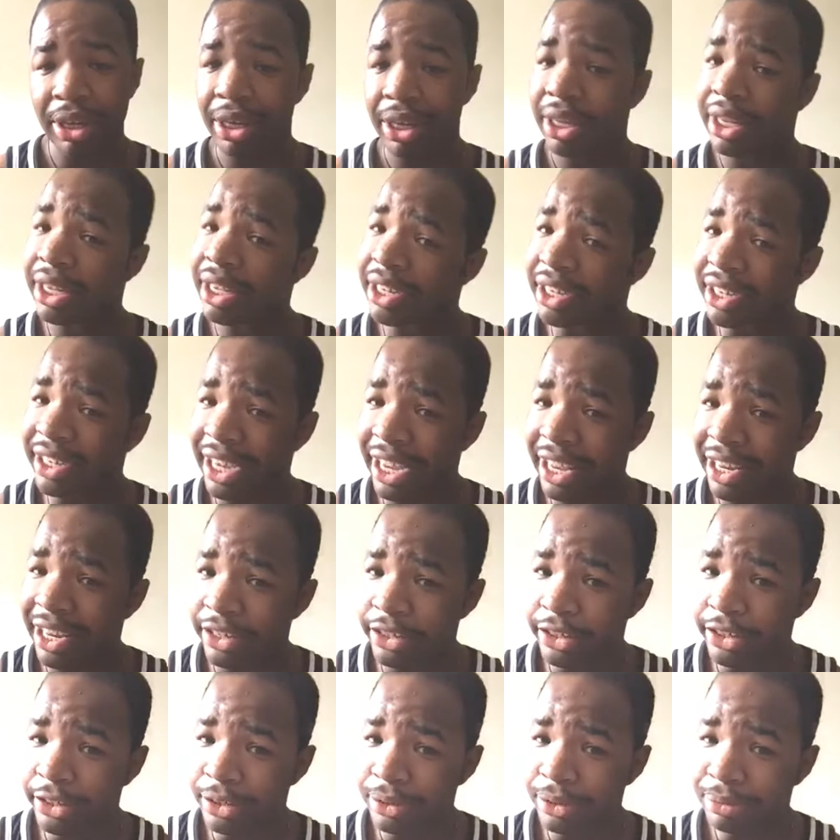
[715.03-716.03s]
get a
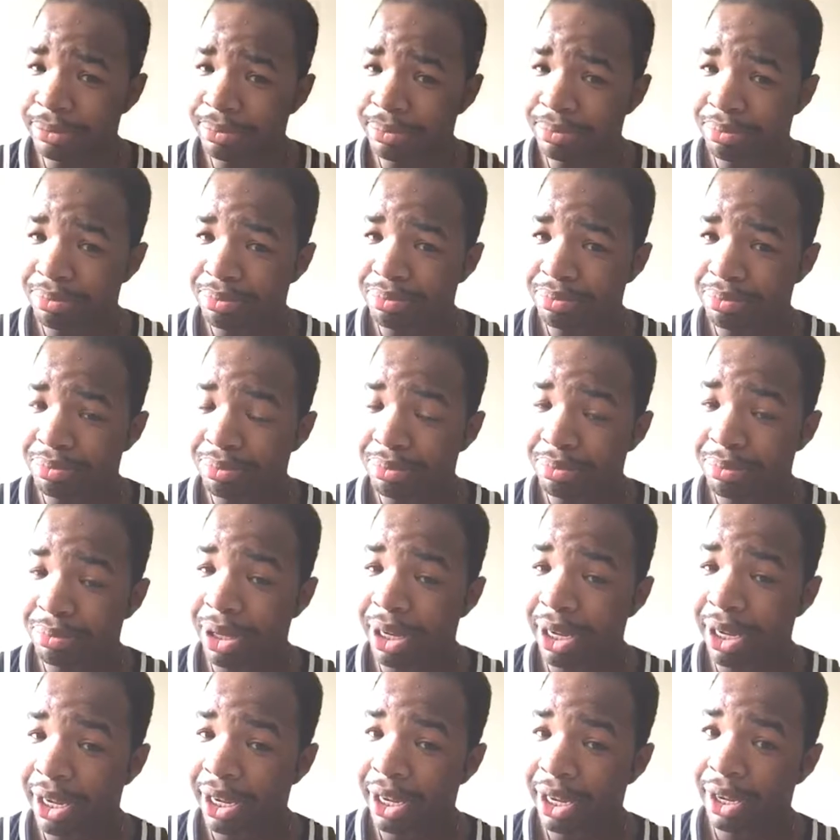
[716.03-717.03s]
calendar.
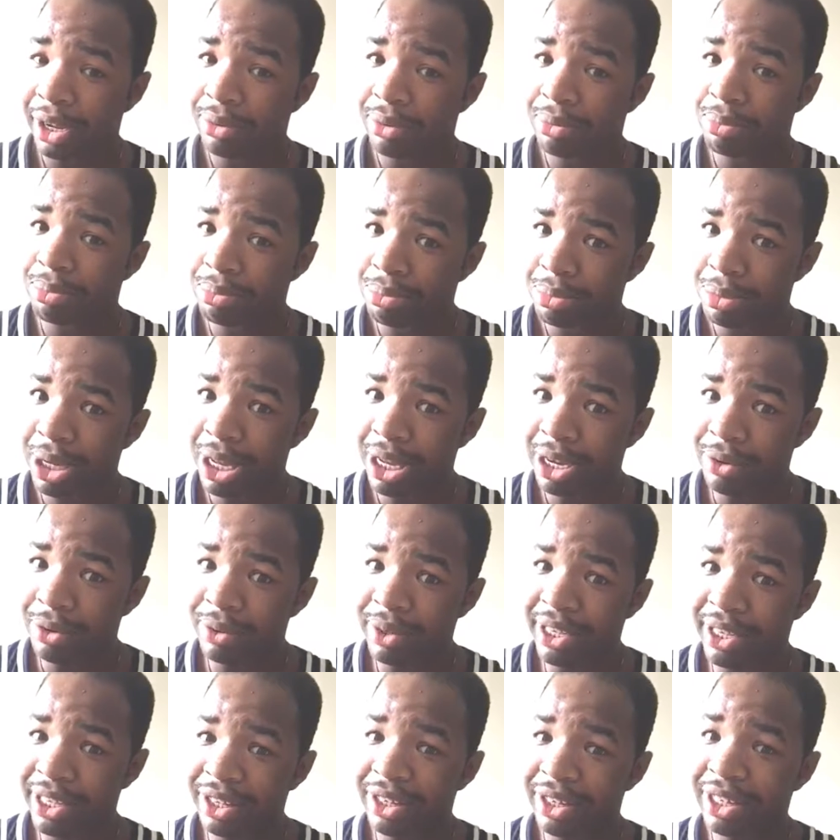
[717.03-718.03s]
Not
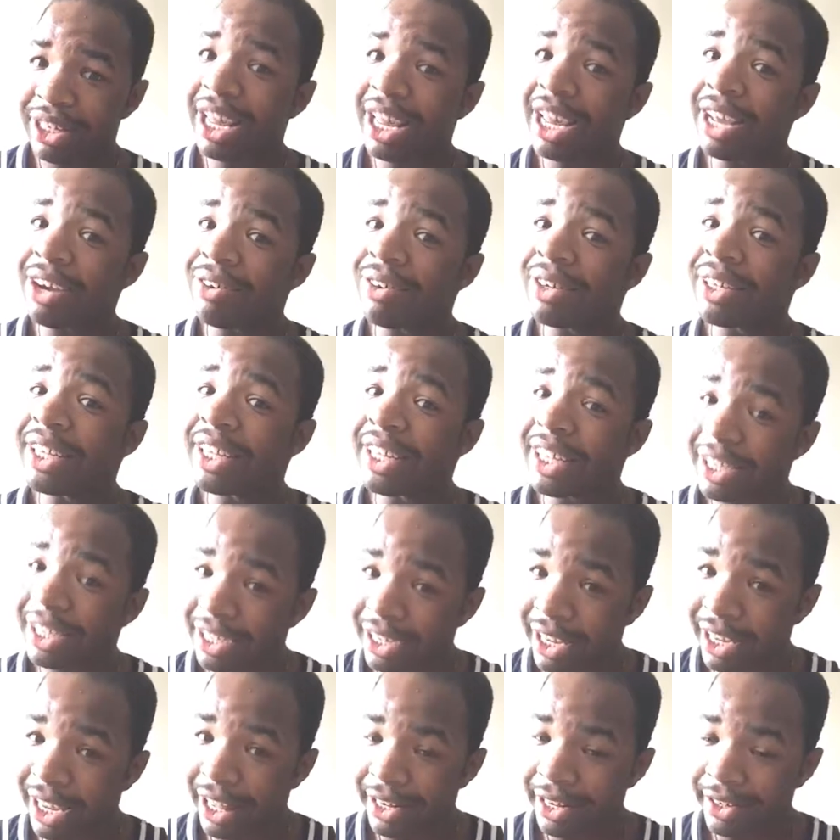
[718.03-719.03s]
only get a
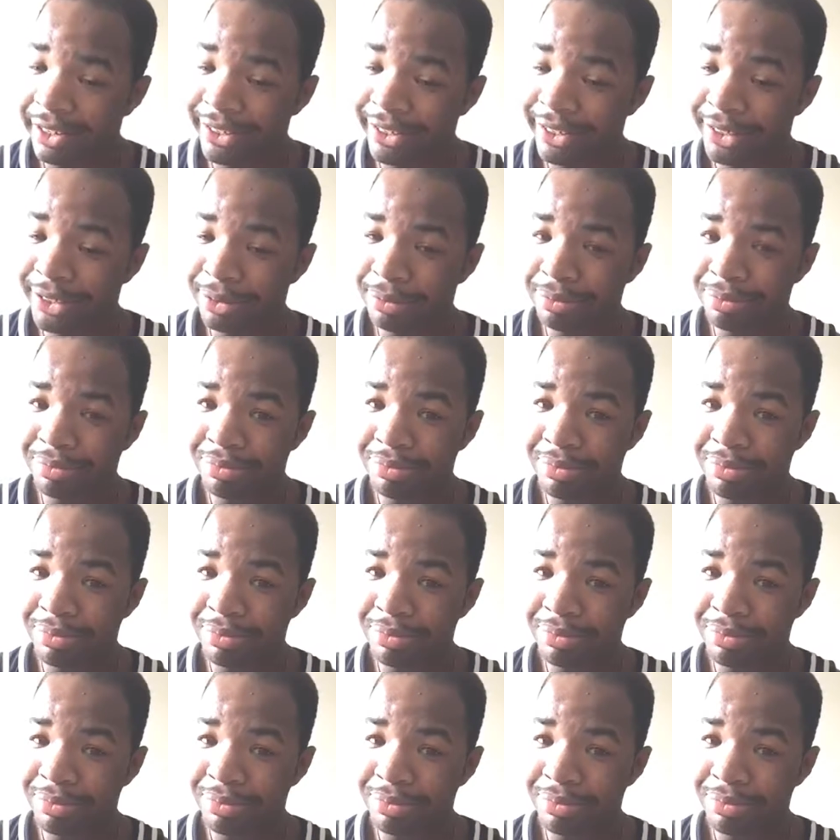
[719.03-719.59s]
calendar,